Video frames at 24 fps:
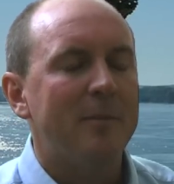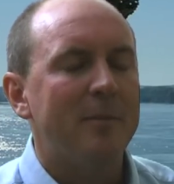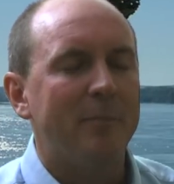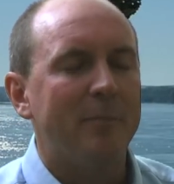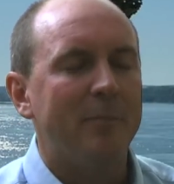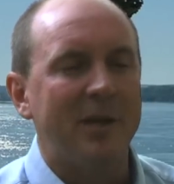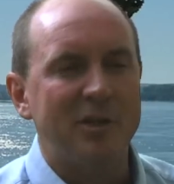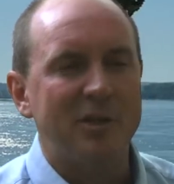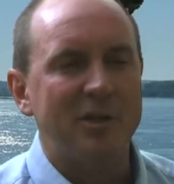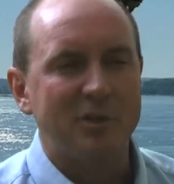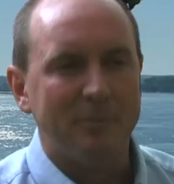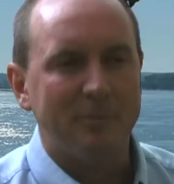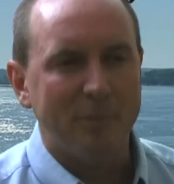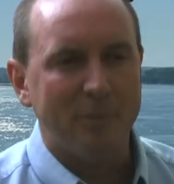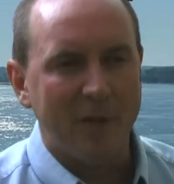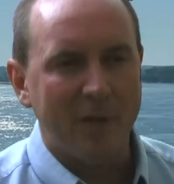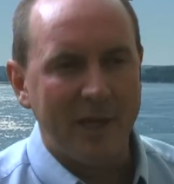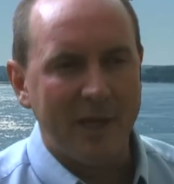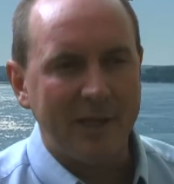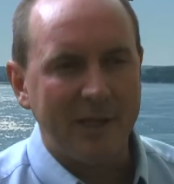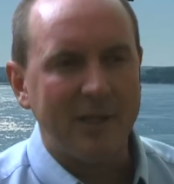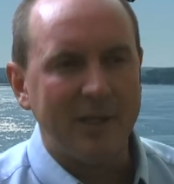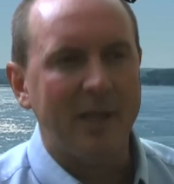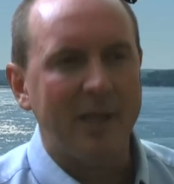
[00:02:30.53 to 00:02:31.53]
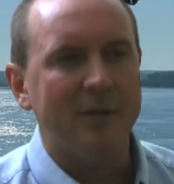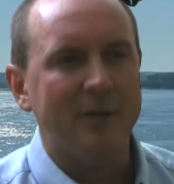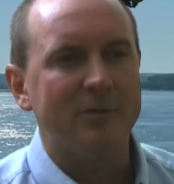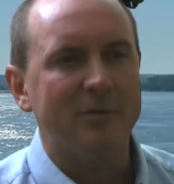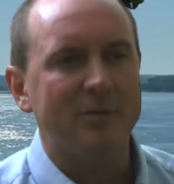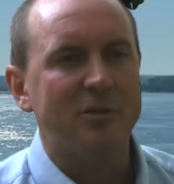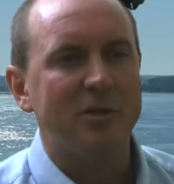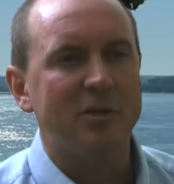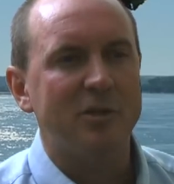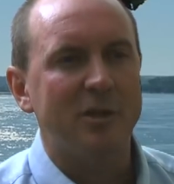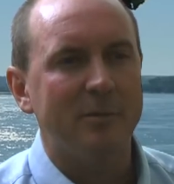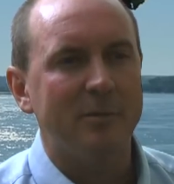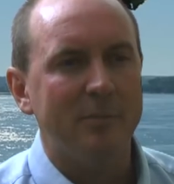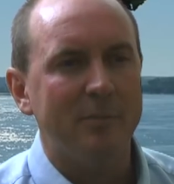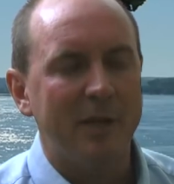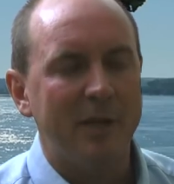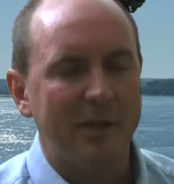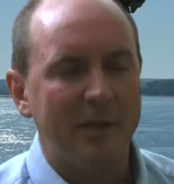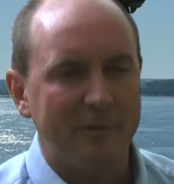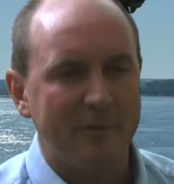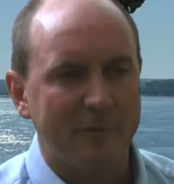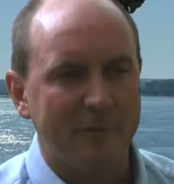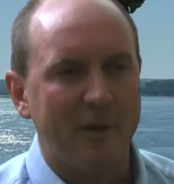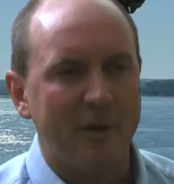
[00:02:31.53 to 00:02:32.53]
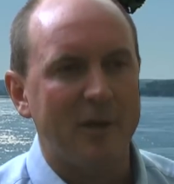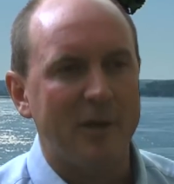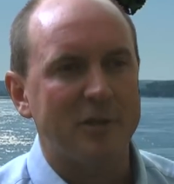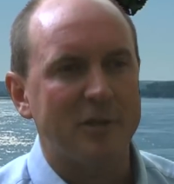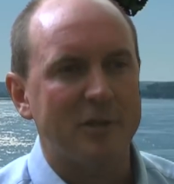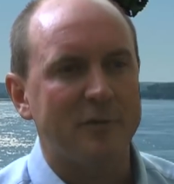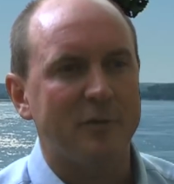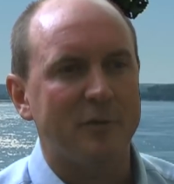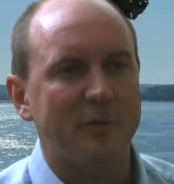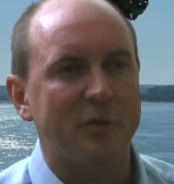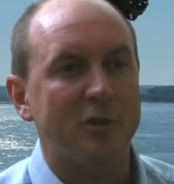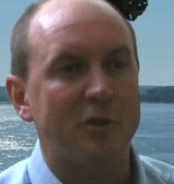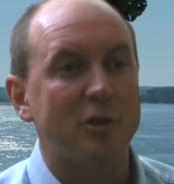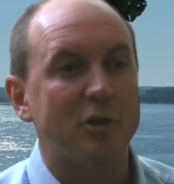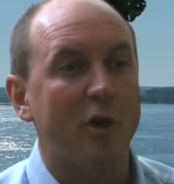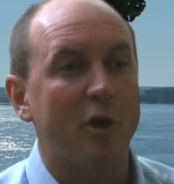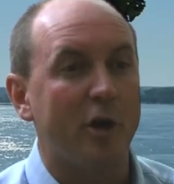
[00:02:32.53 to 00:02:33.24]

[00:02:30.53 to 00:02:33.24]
by supplying calcium and phosphorus